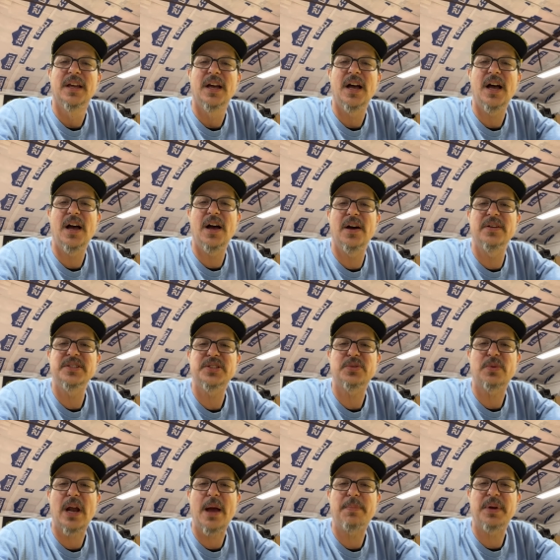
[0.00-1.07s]
Oh, we should
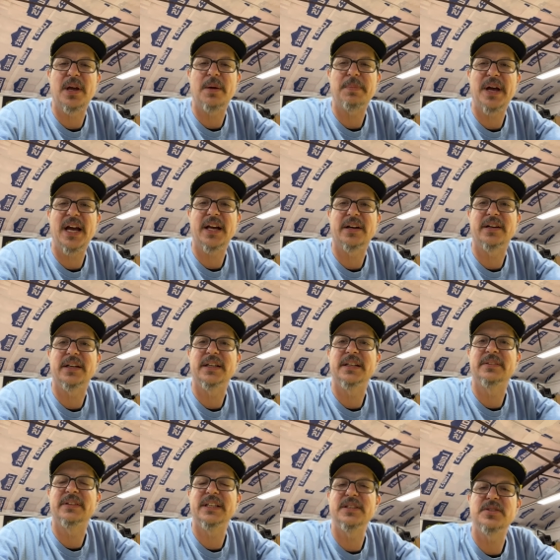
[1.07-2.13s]
wrap it up. I
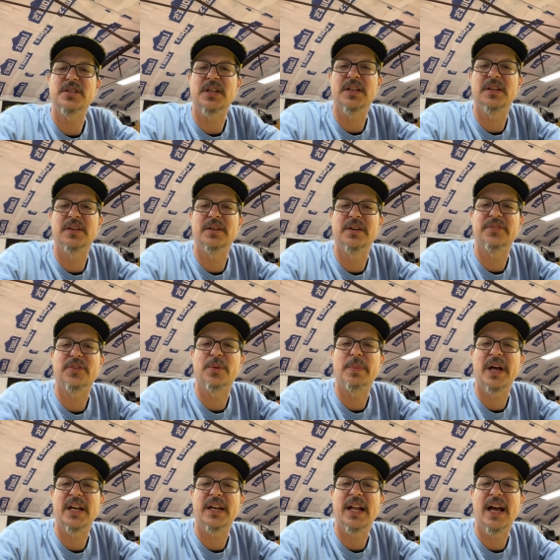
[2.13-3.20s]
agree. We usually do it for
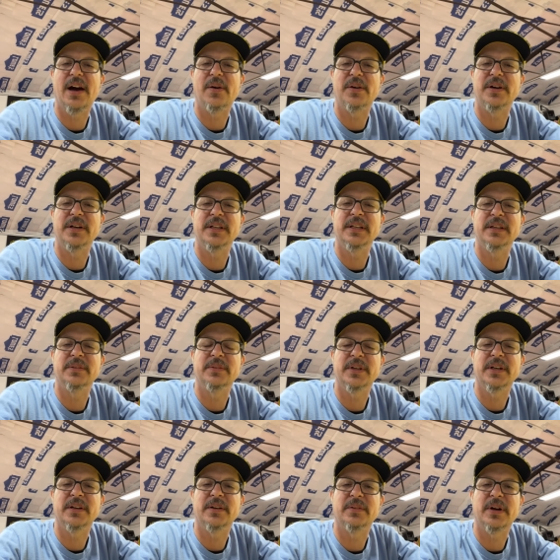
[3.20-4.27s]
about an hour, and then we're
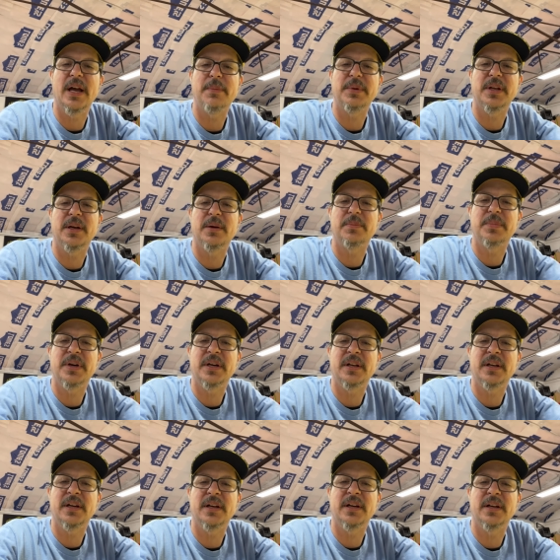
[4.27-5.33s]
gonna wrap it up. But
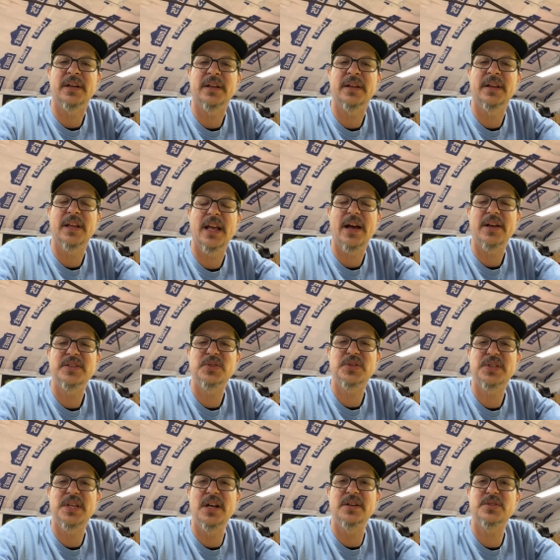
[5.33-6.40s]

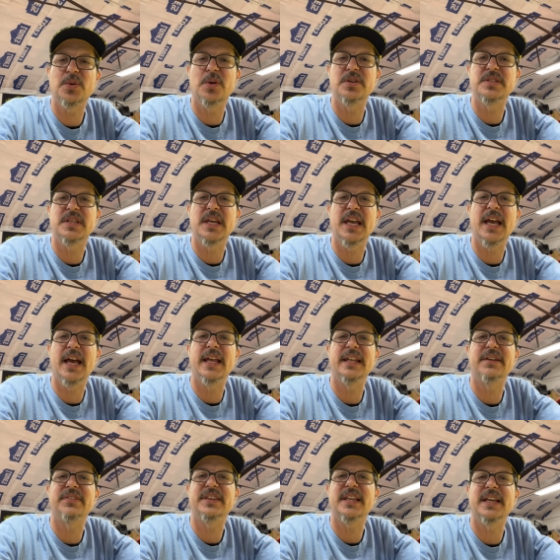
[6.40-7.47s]
here towards the end,
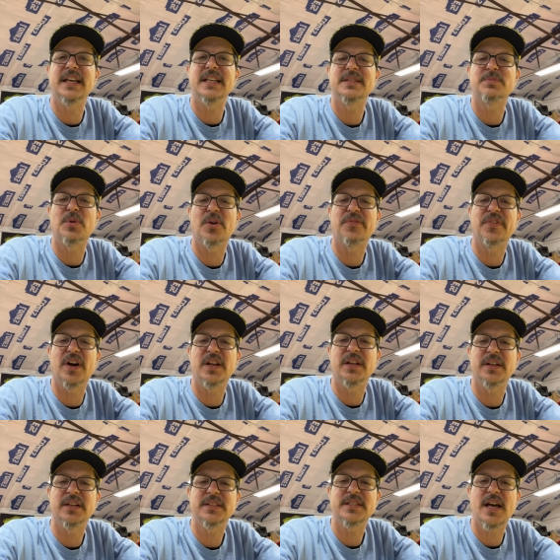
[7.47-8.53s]
everything gets more fun
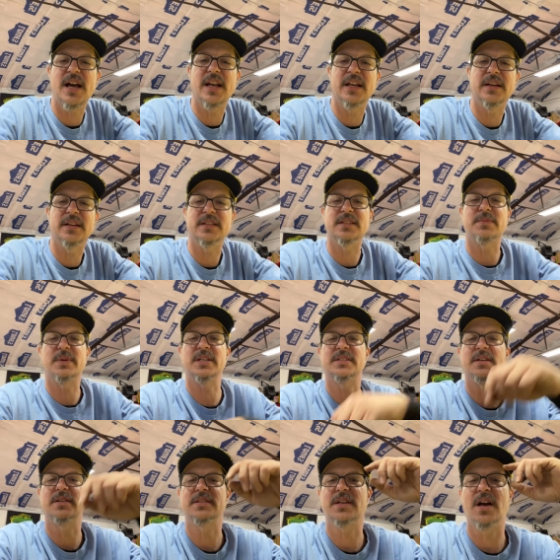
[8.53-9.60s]
and exciting because everybody
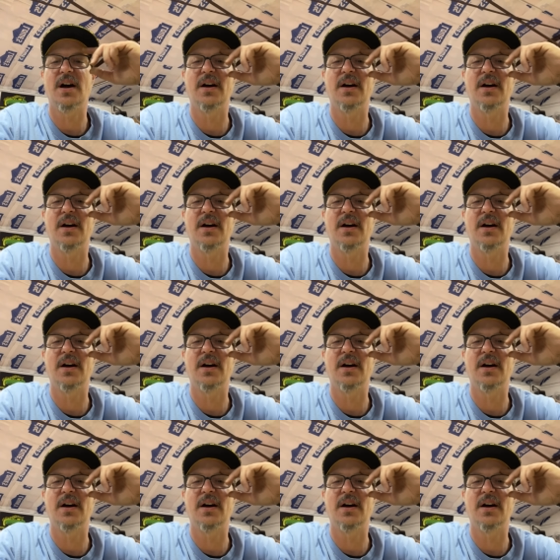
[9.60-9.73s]
starts